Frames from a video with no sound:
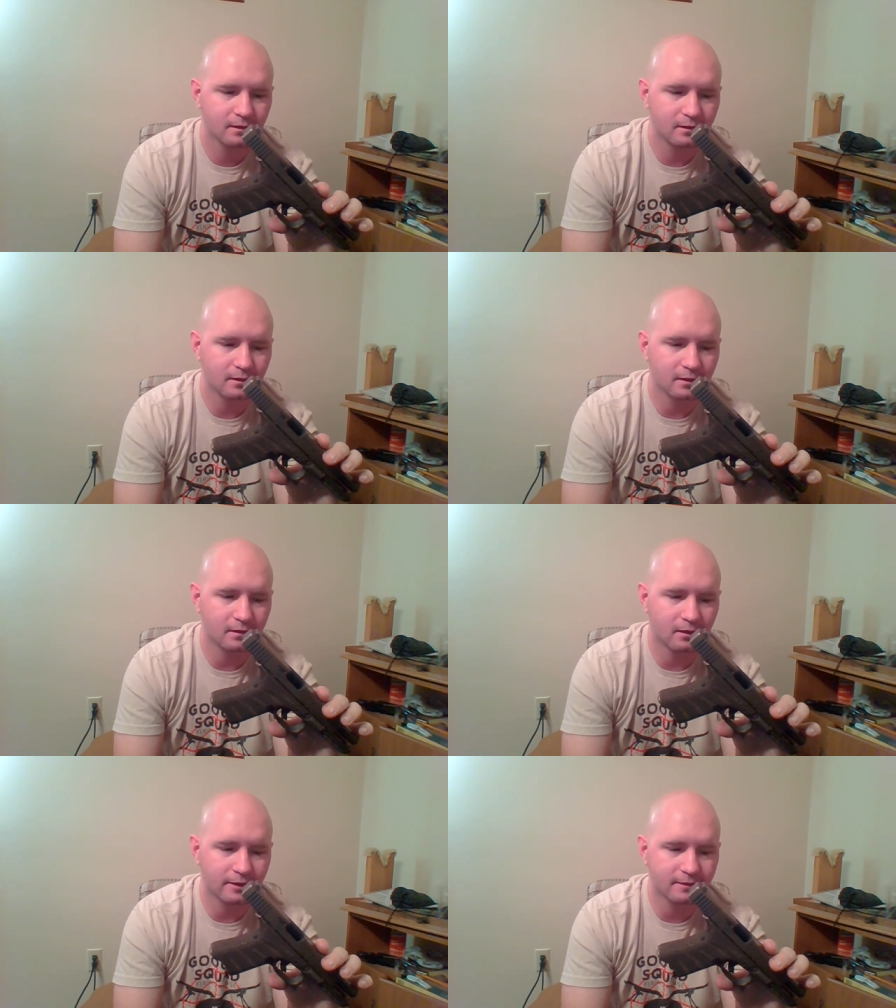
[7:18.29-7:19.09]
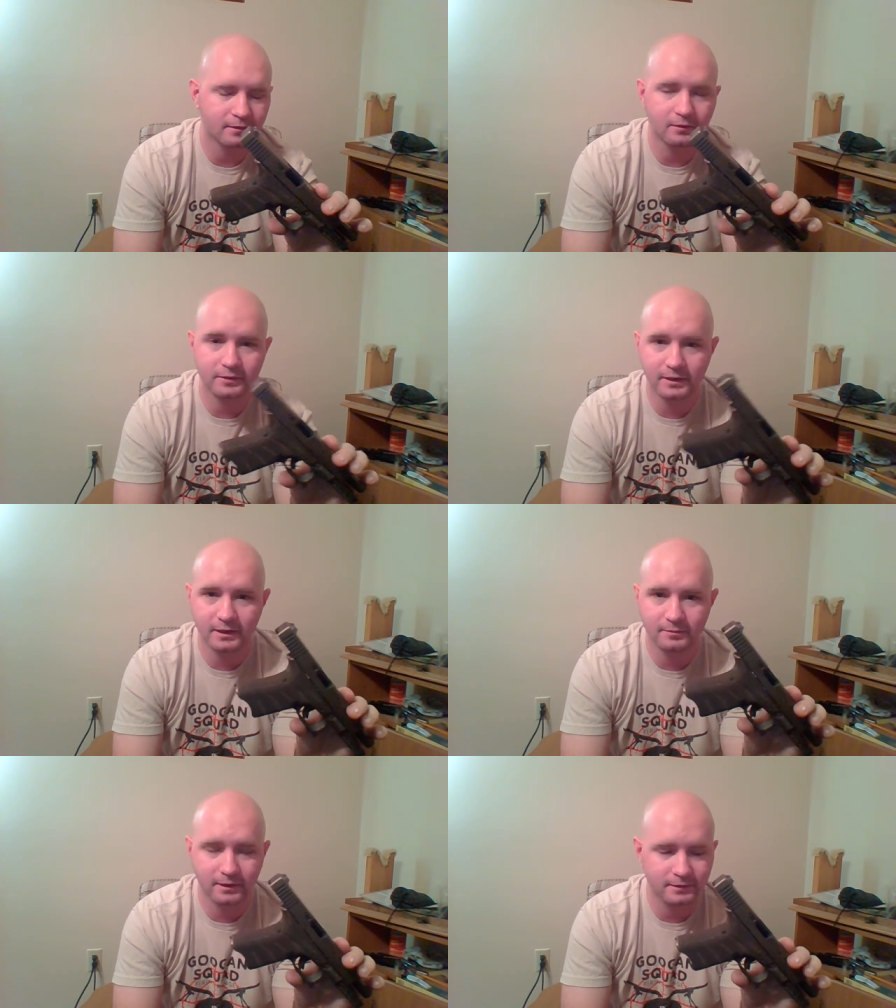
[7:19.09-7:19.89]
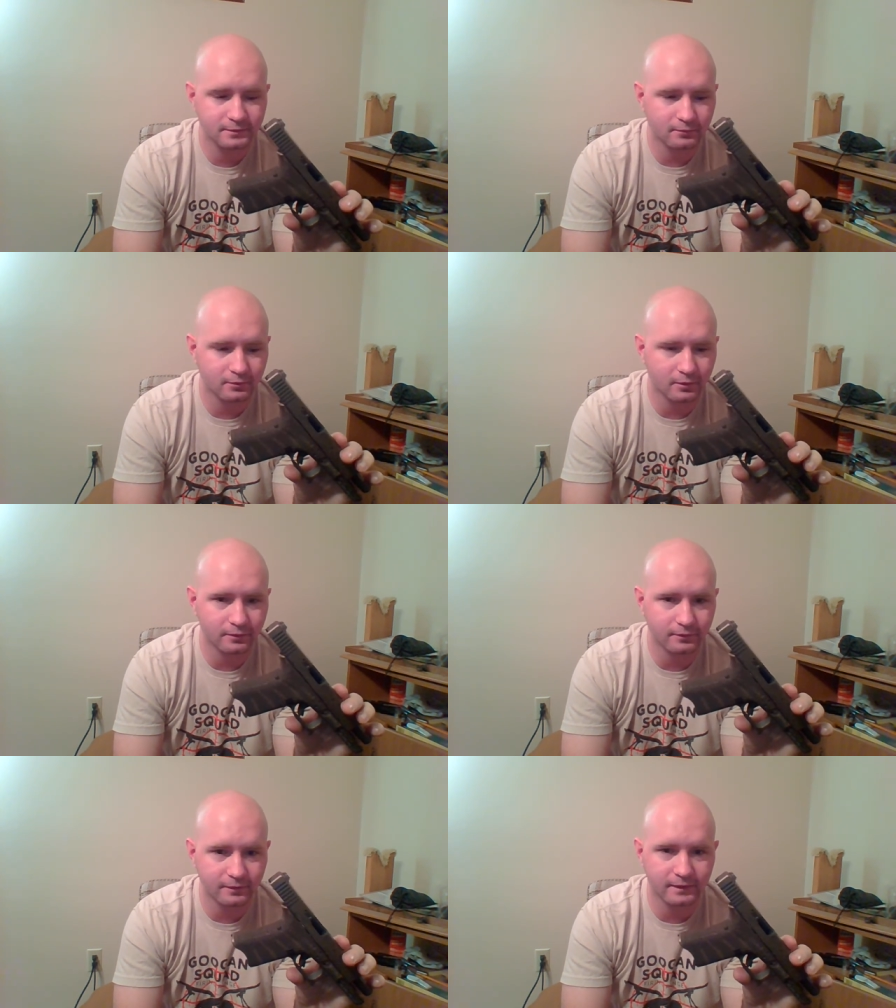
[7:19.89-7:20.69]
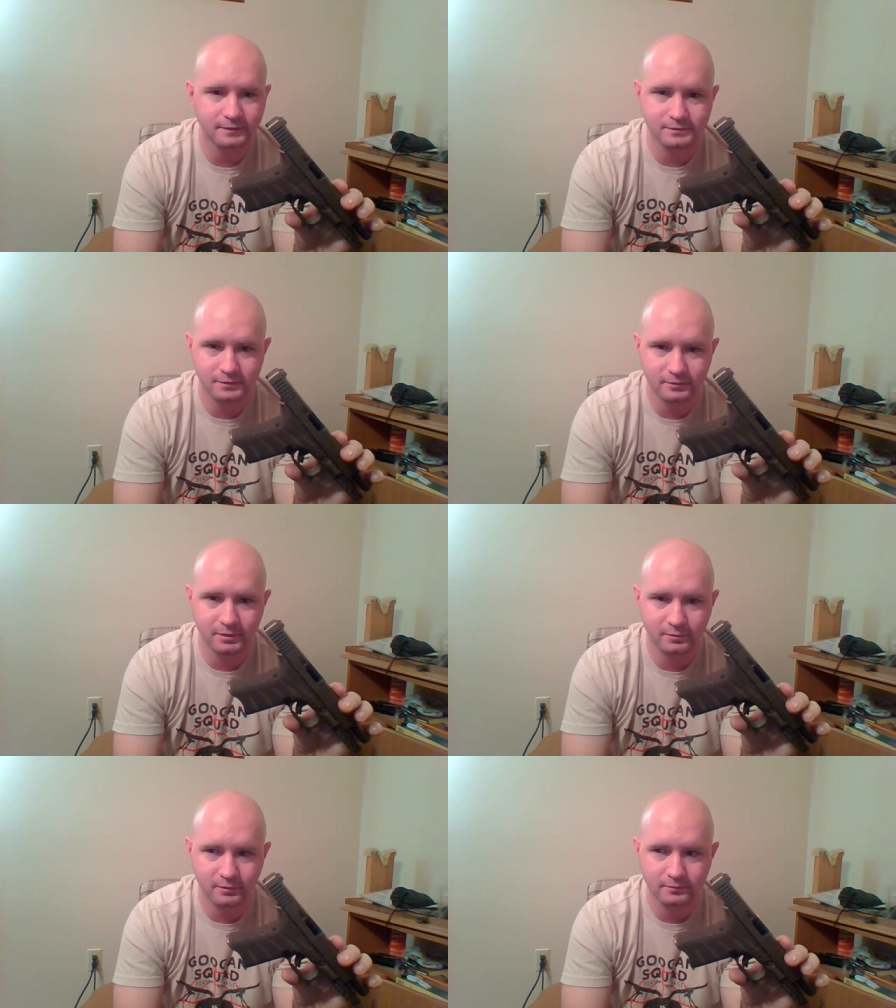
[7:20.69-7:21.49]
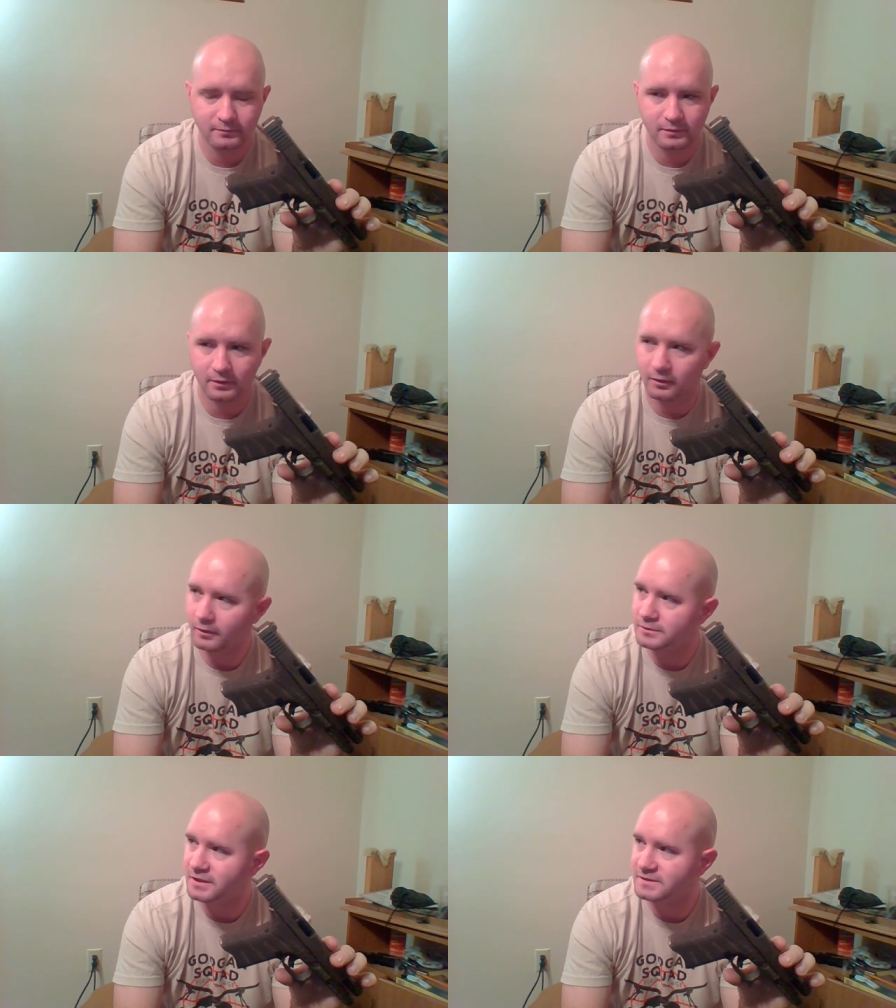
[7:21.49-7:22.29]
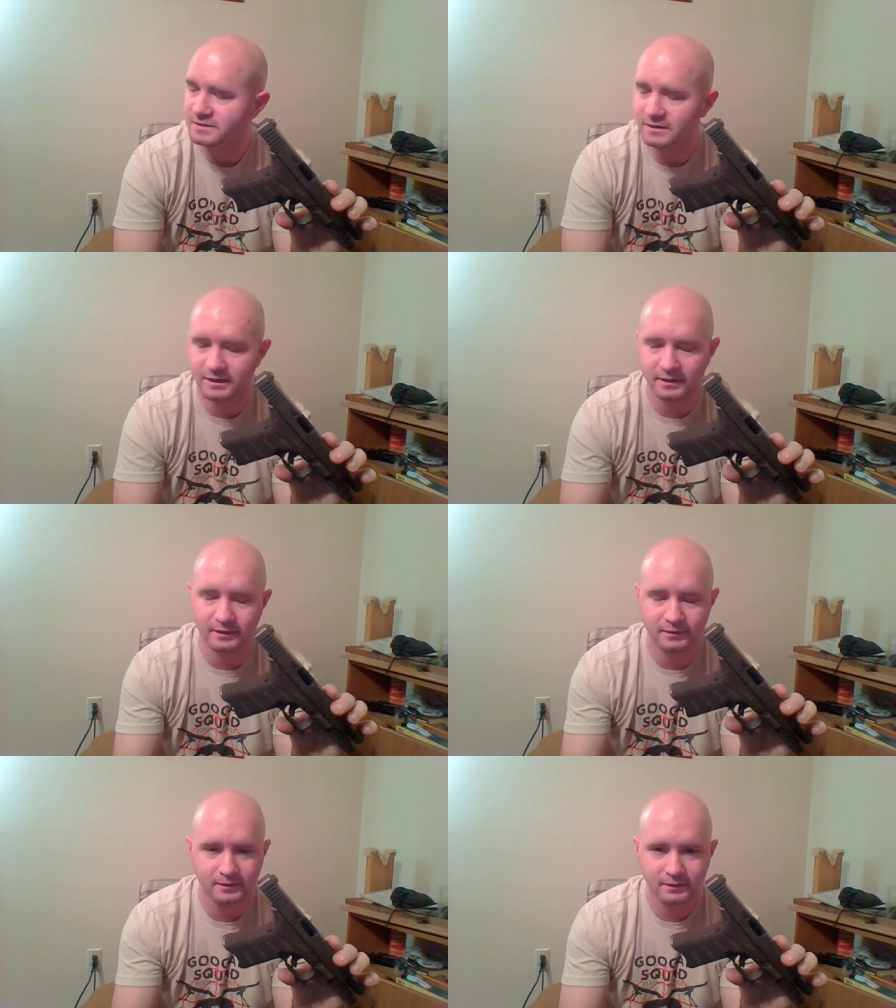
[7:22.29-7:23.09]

Uh, I think all the Apex or all the fancy trigger people are chasing a